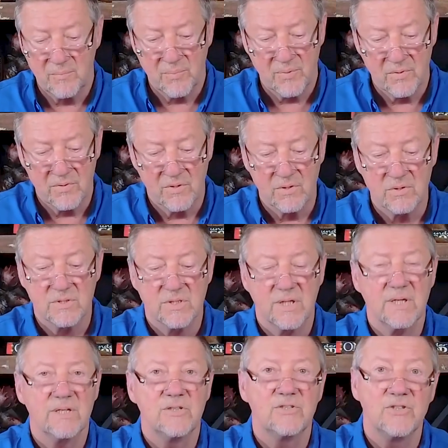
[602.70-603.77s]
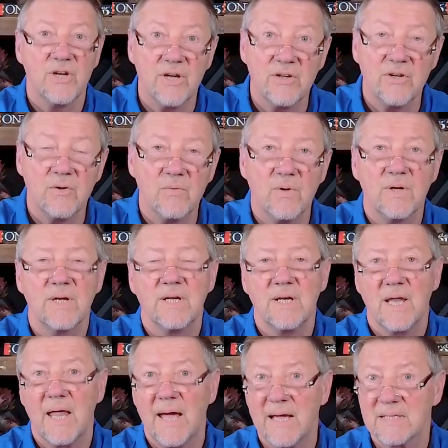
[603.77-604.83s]
it producing genuine
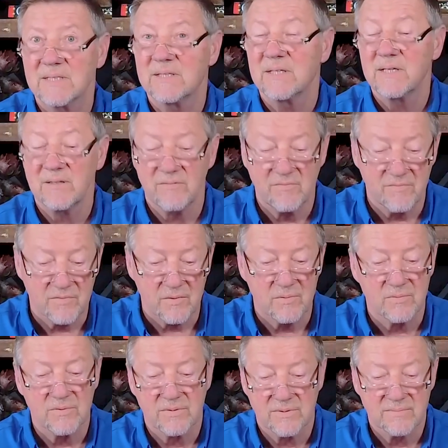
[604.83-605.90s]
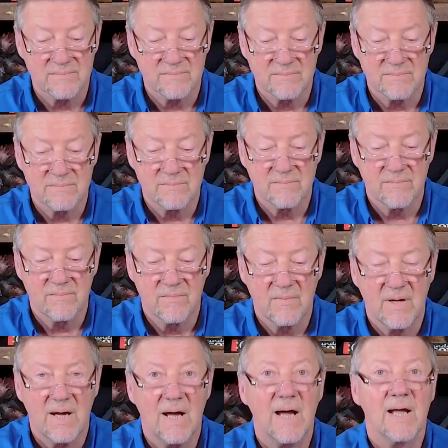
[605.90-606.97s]
and lasting fruit.
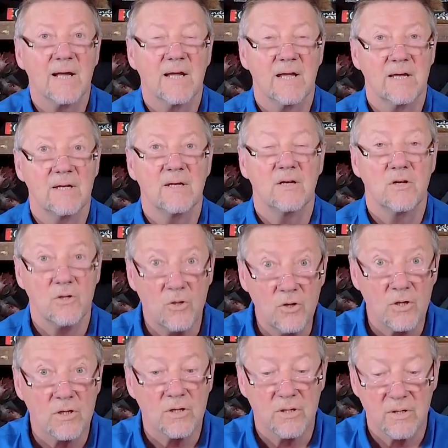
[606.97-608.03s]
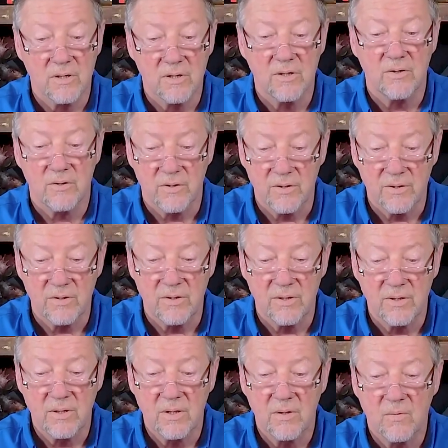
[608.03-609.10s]
I can look
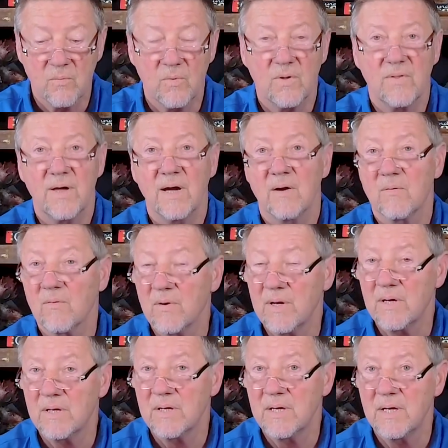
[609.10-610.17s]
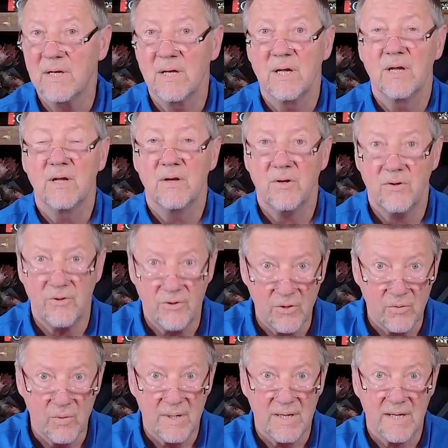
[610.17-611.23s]
good without really
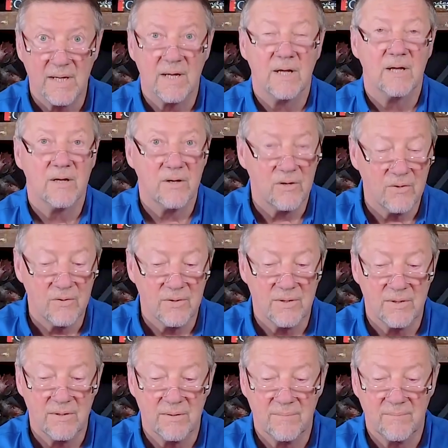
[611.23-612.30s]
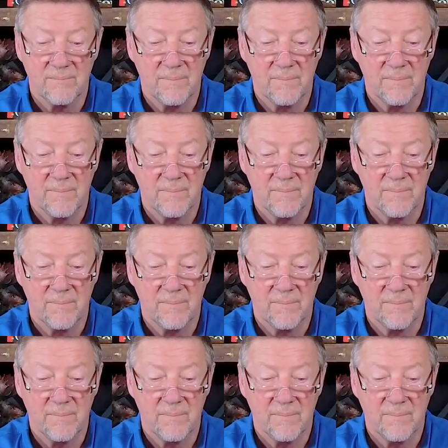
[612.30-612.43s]
doing good.